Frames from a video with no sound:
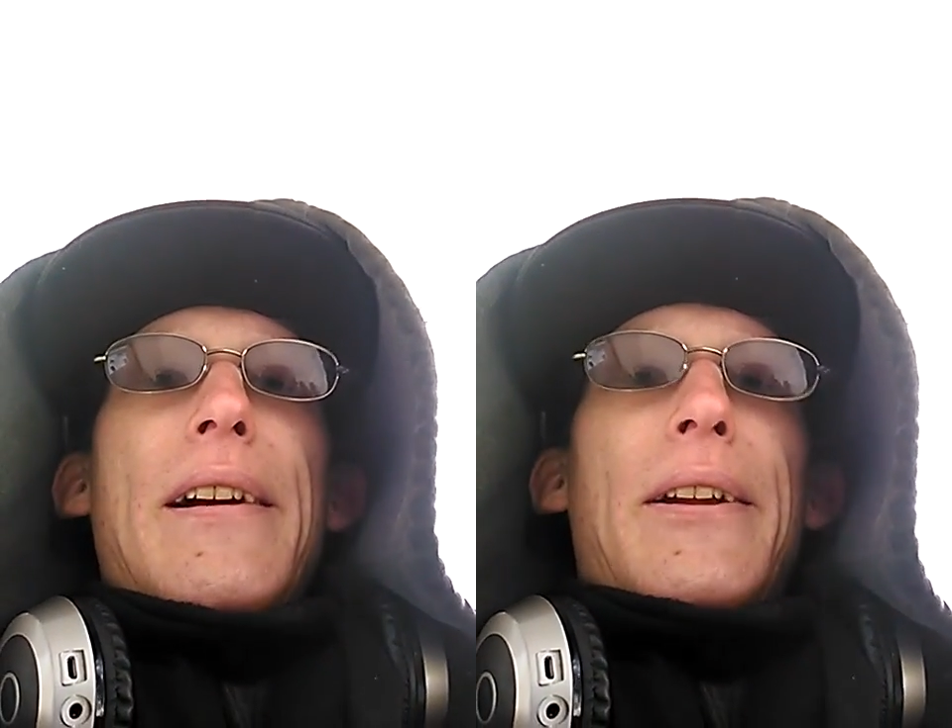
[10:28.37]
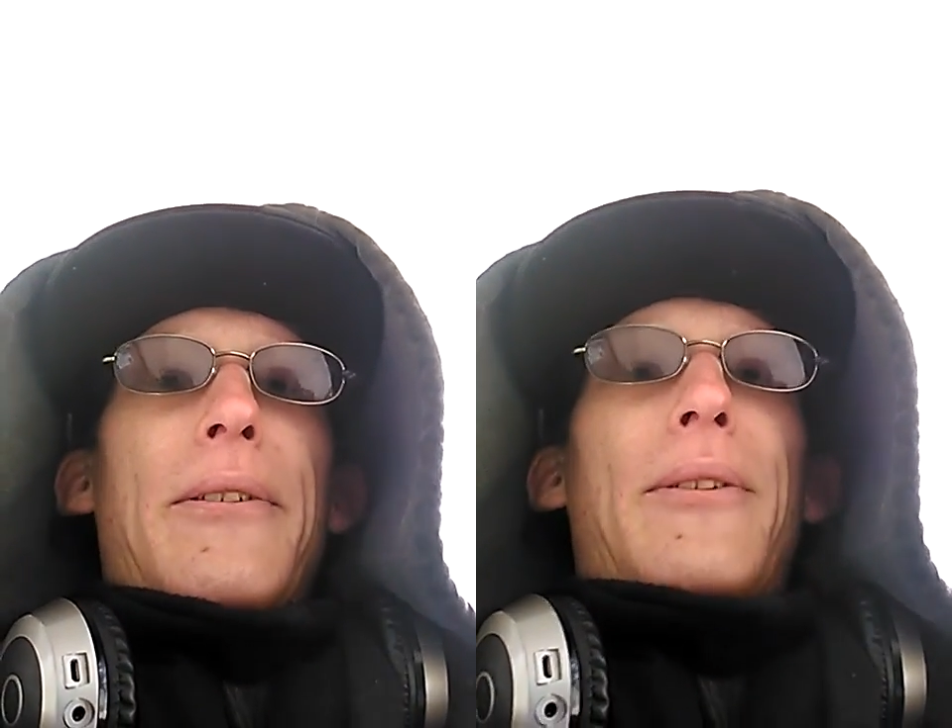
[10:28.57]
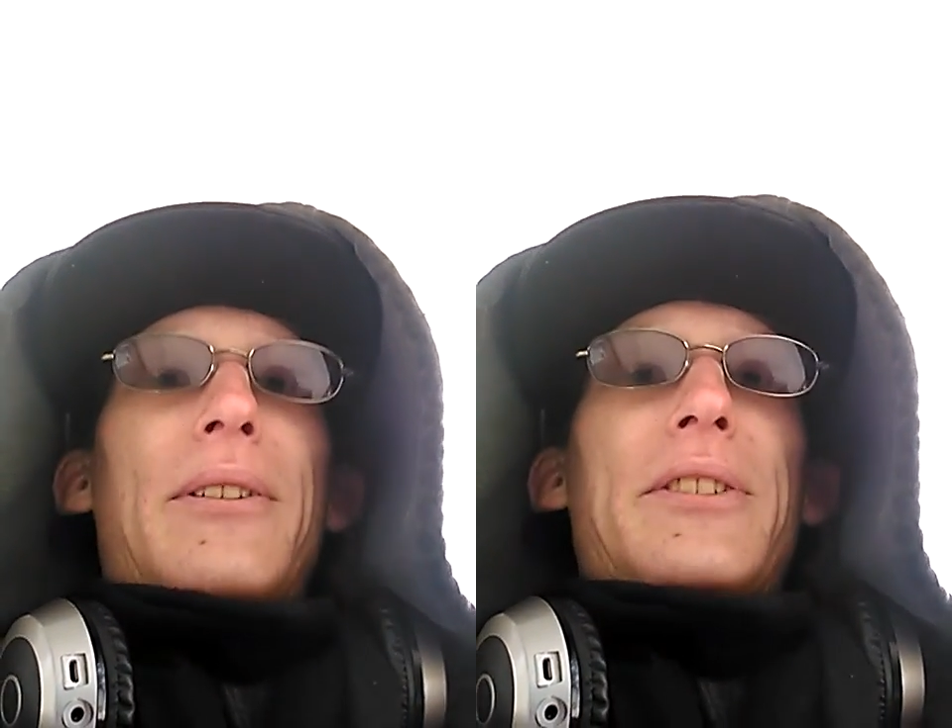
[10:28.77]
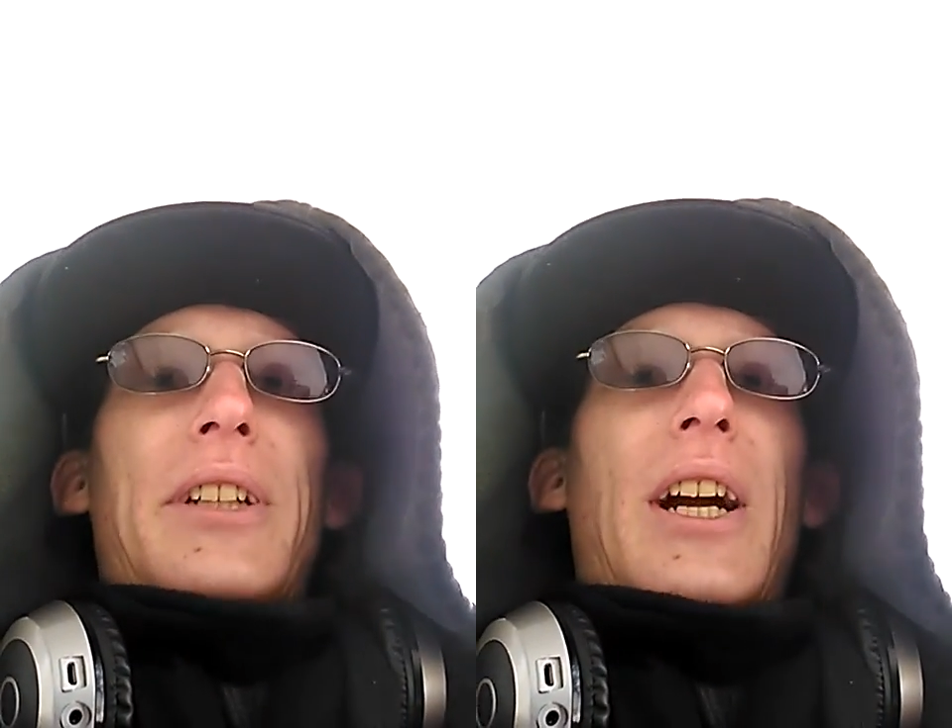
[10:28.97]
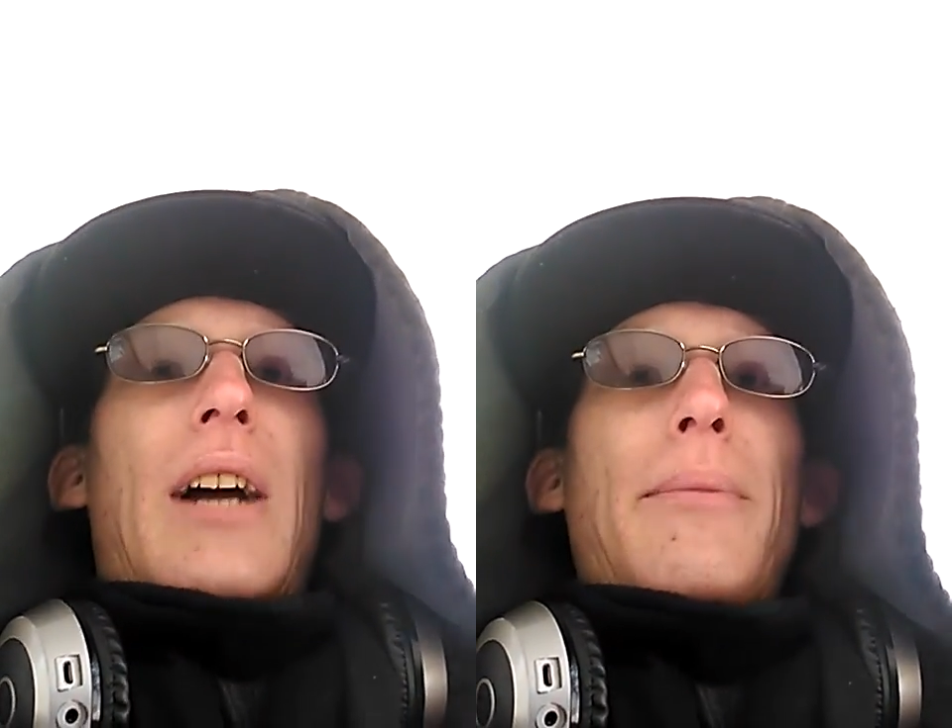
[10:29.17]
Anyone who wants to
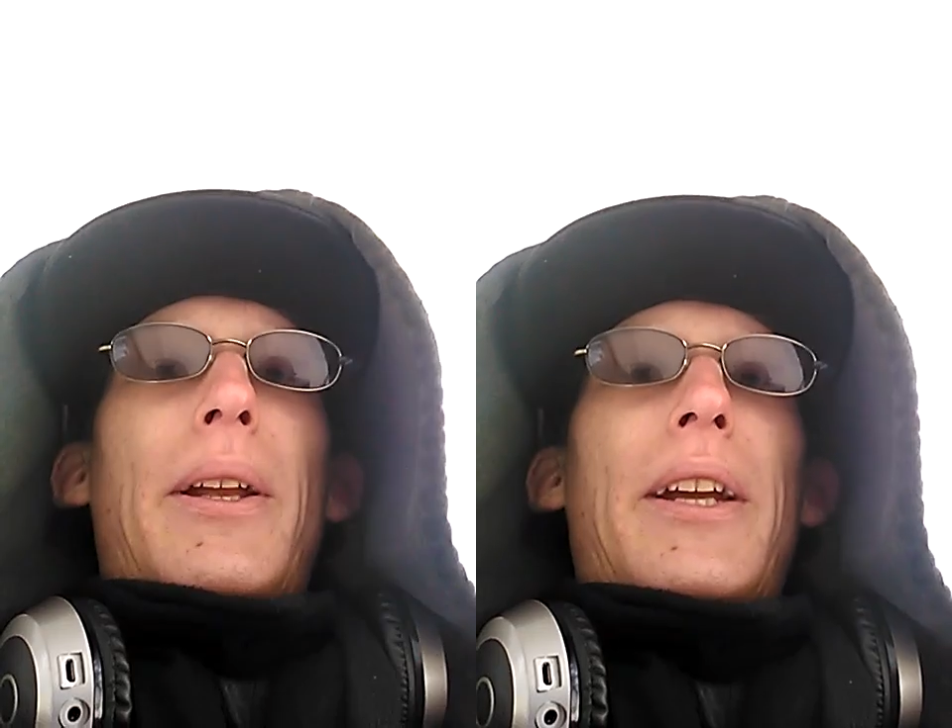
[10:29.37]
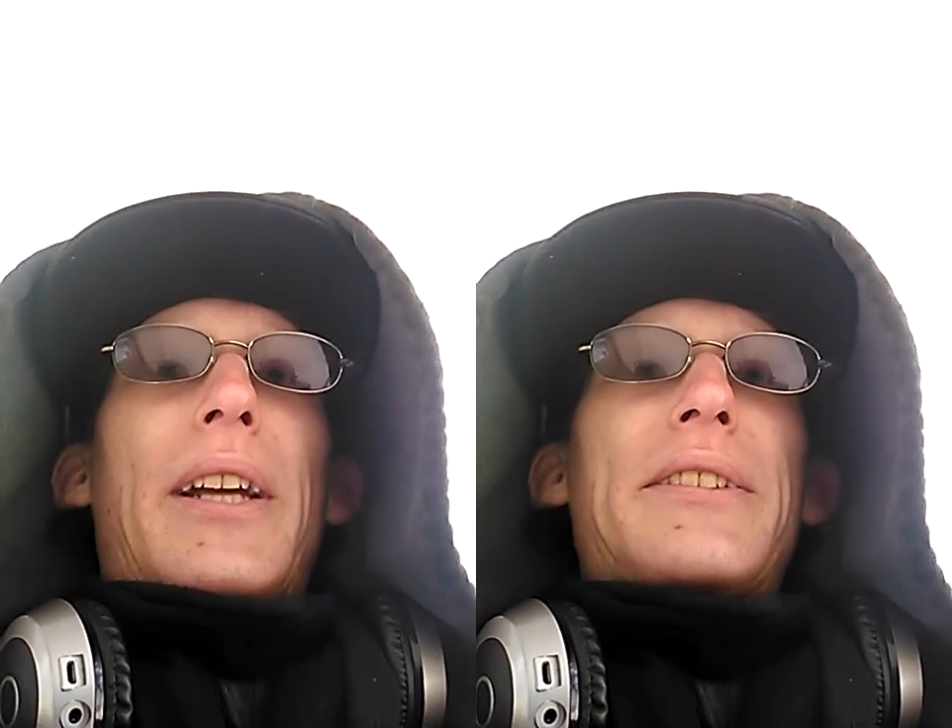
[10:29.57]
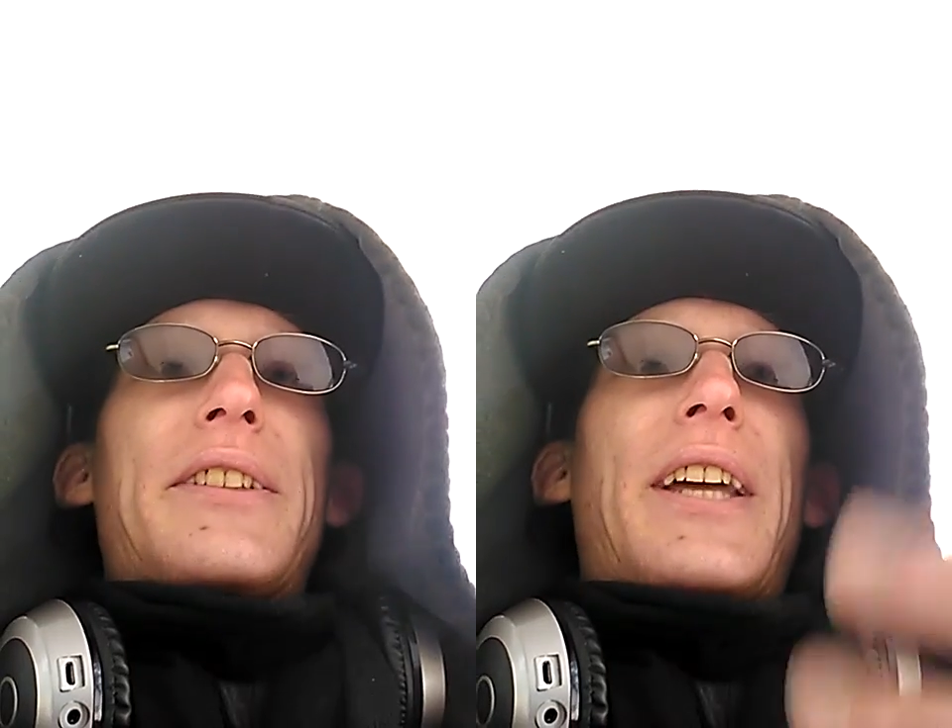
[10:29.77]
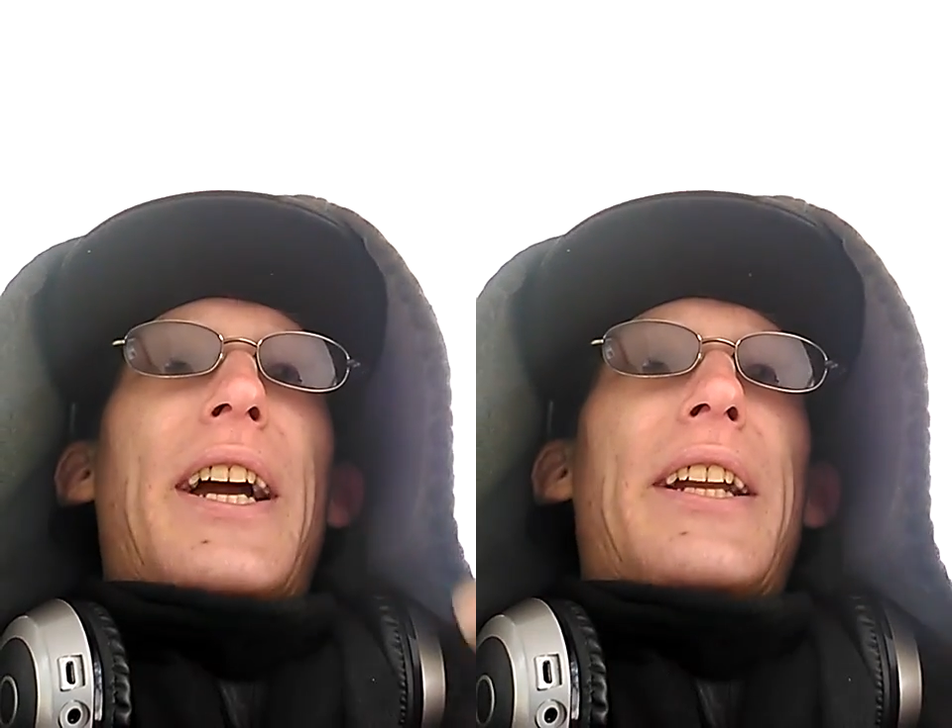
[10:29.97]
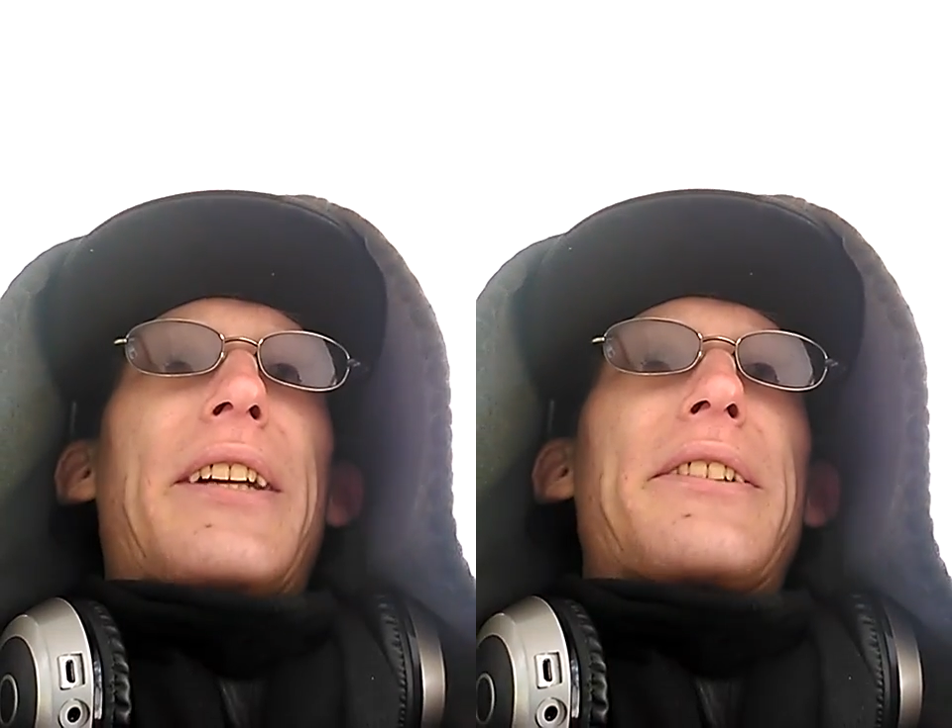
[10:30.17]
comment against
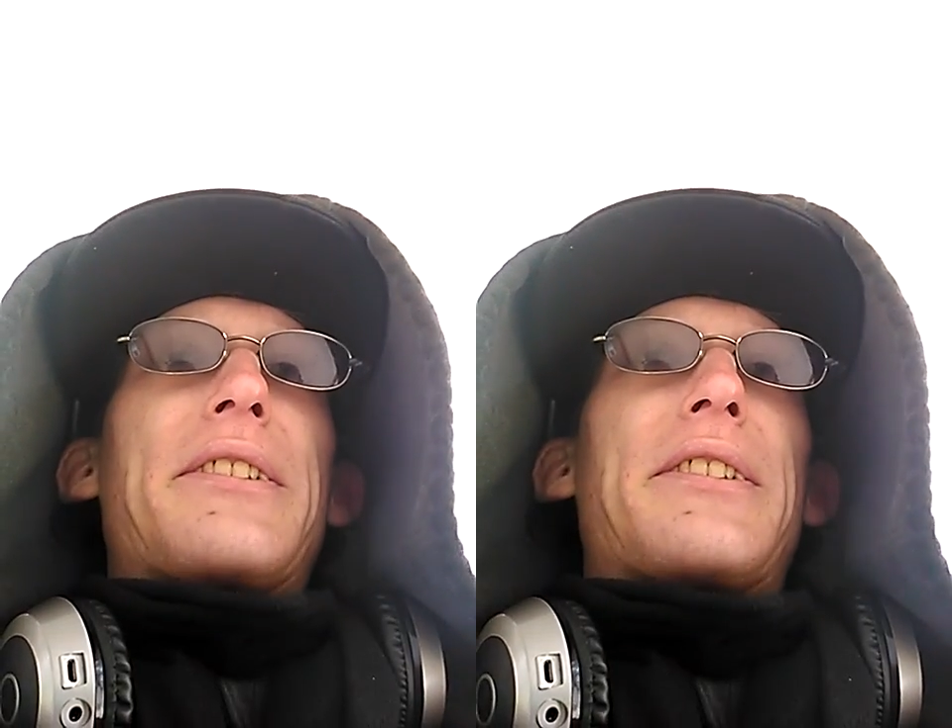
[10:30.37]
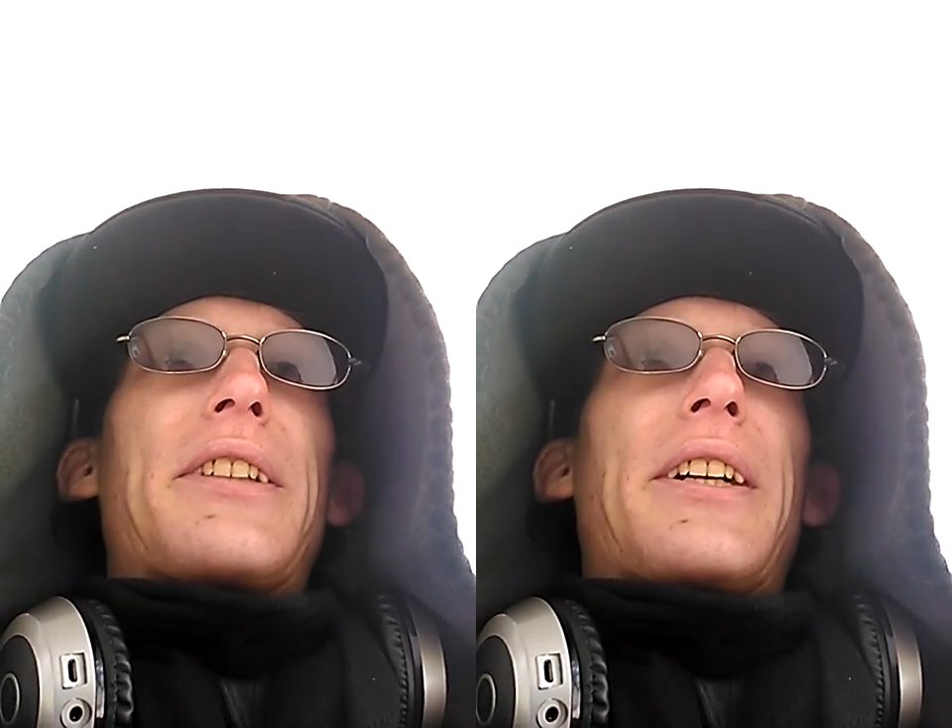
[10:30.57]
that is